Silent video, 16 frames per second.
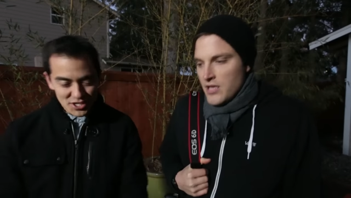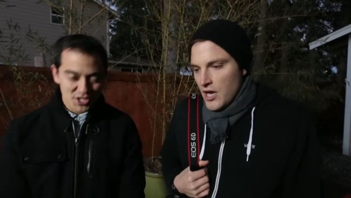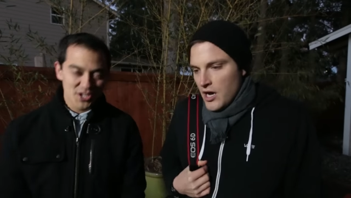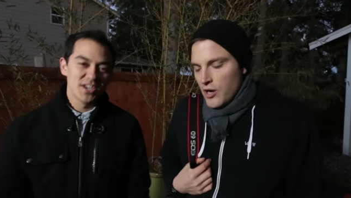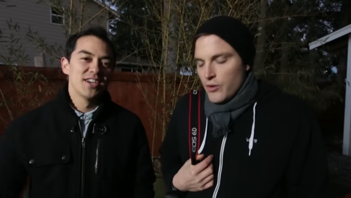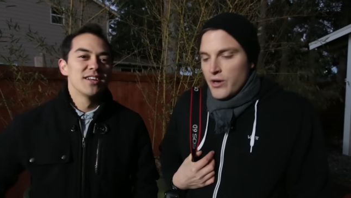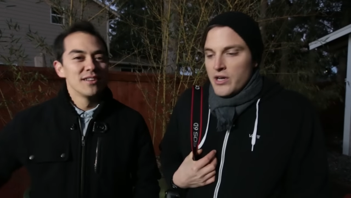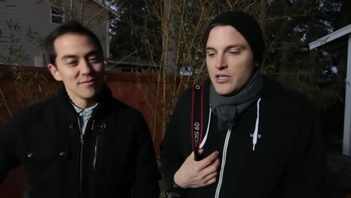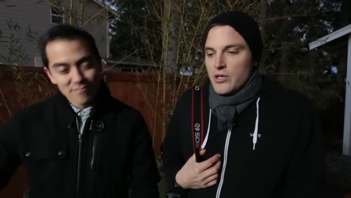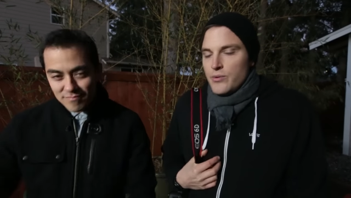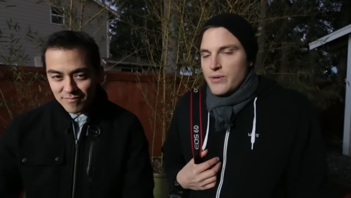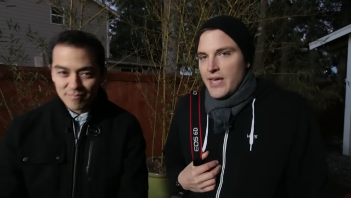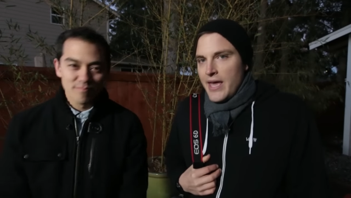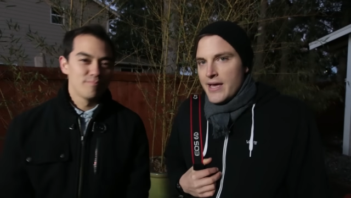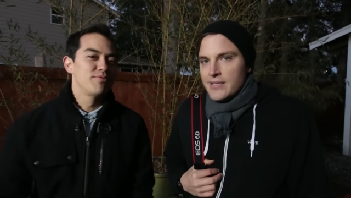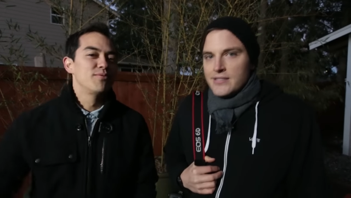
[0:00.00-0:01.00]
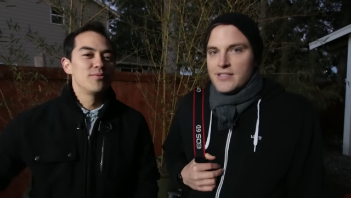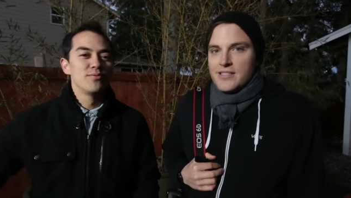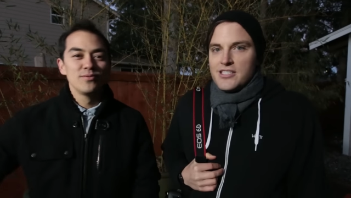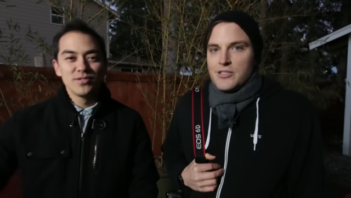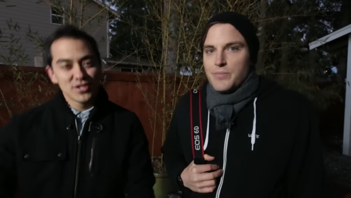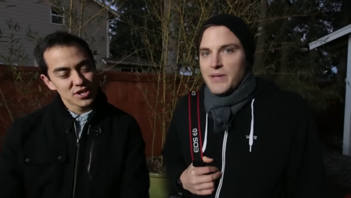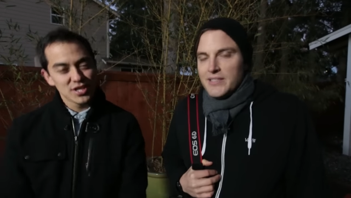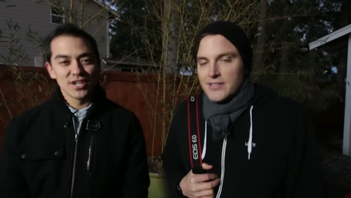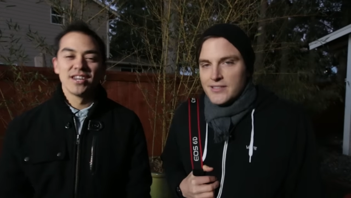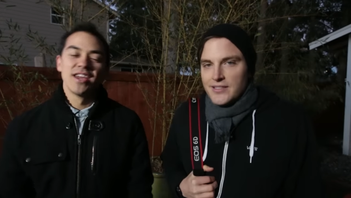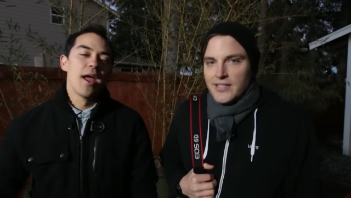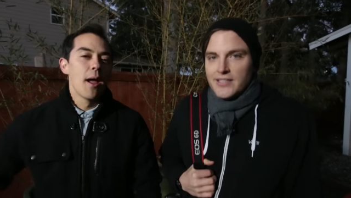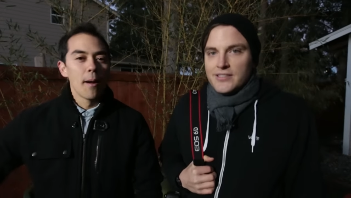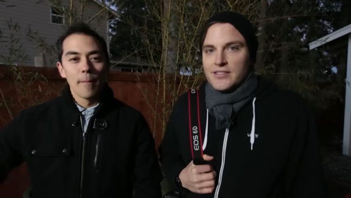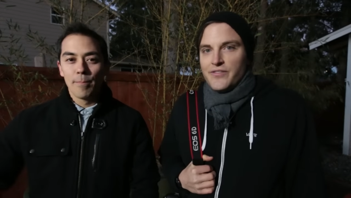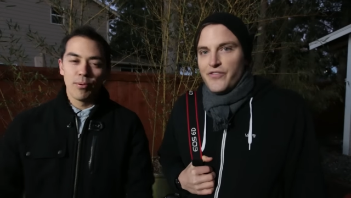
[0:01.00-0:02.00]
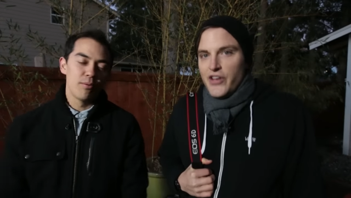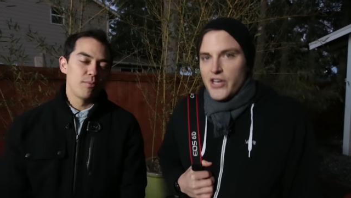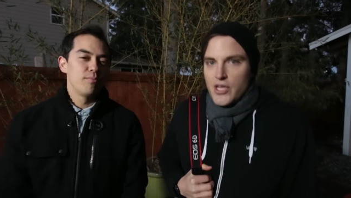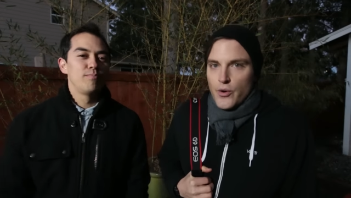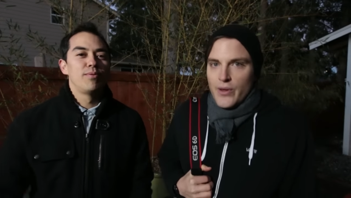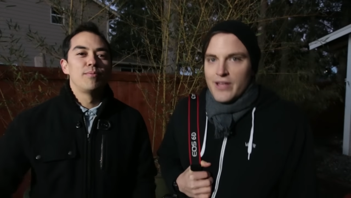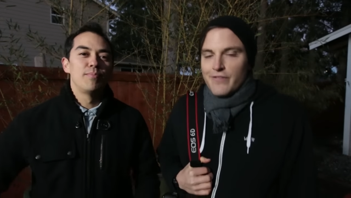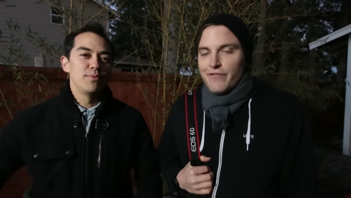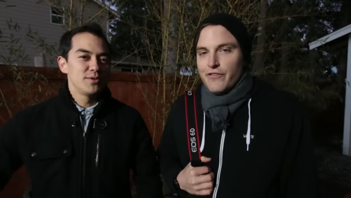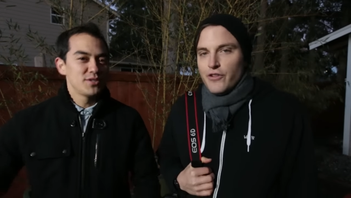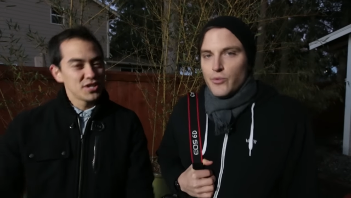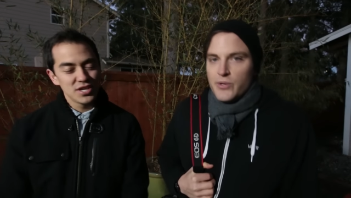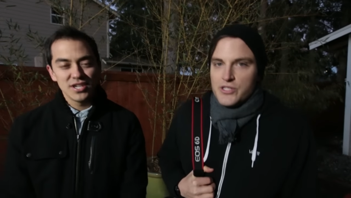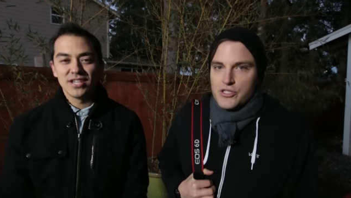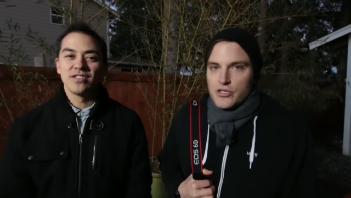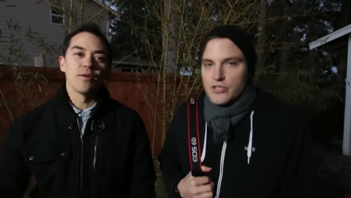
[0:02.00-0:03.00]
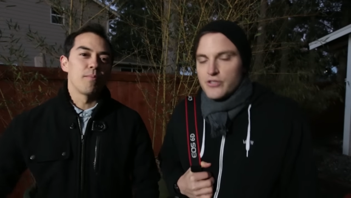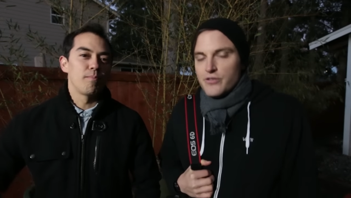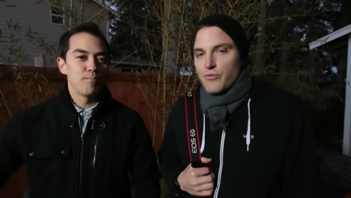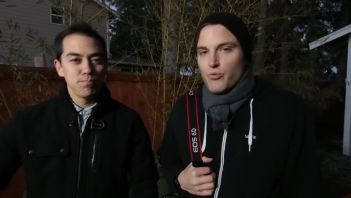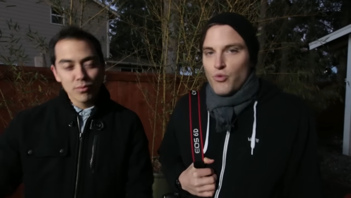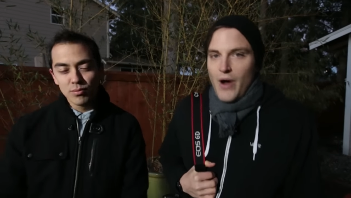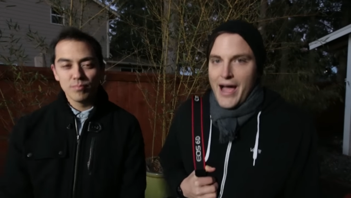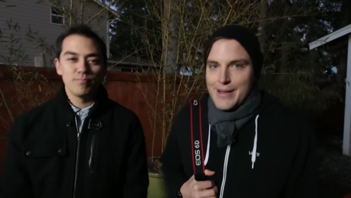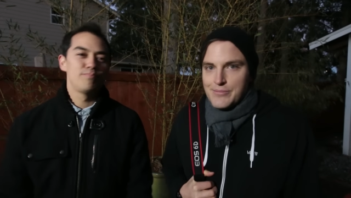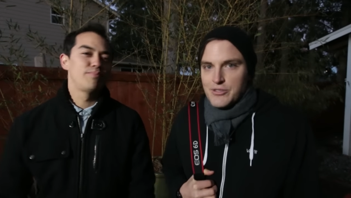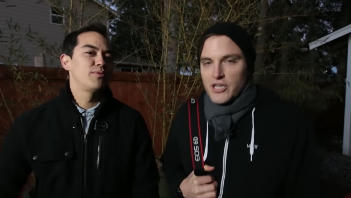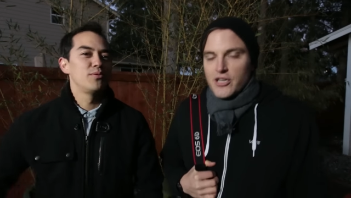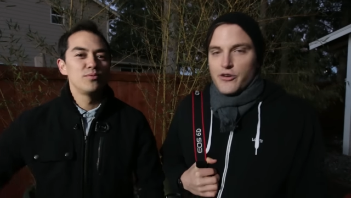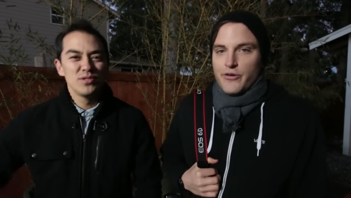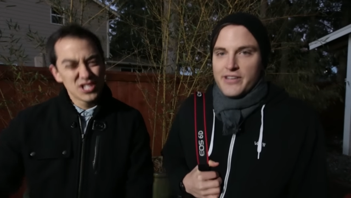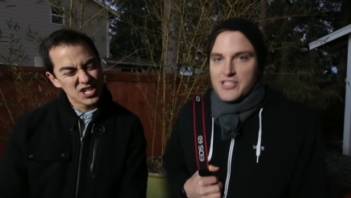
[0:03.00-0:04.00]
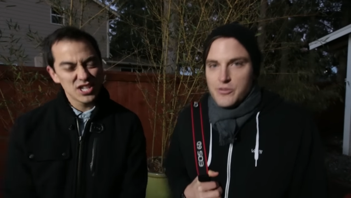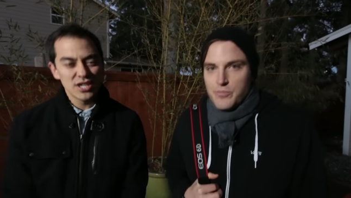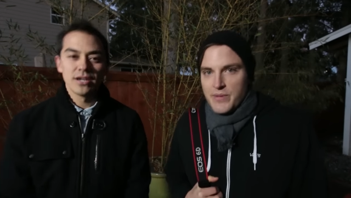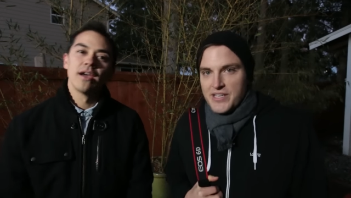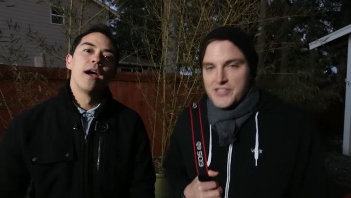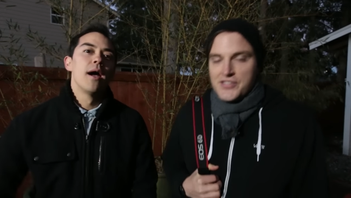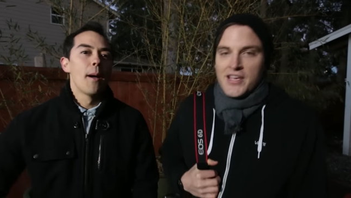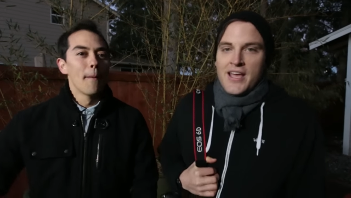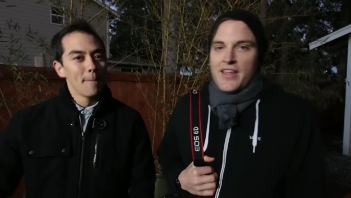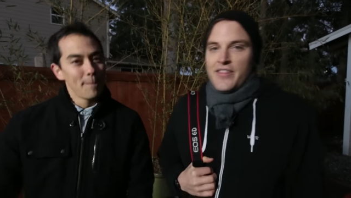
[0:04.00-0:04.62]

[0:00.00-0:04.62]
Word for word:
Speaker 1: Yo, you can't dismiss this video influencer's rhymes on Christmas.